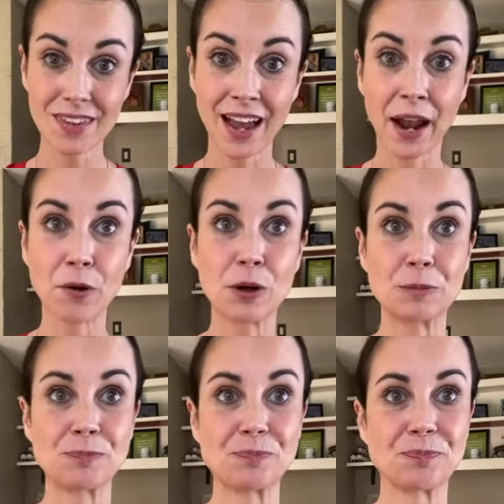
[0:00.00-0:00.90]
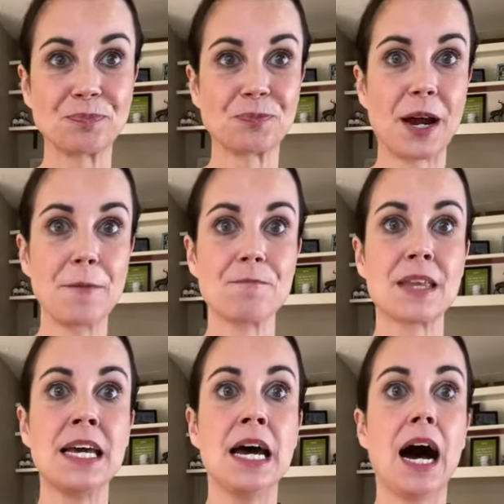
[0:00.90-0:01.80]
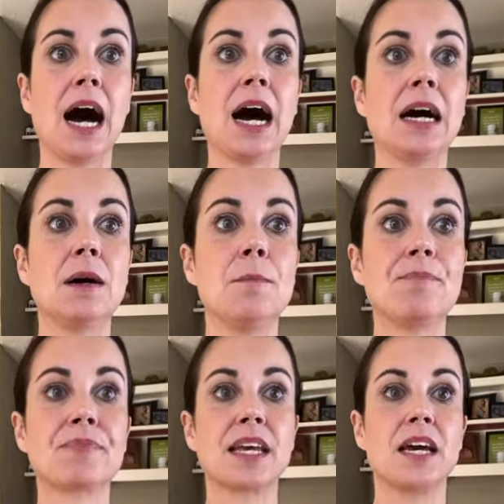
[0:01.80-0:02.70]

I don't know, right? Um,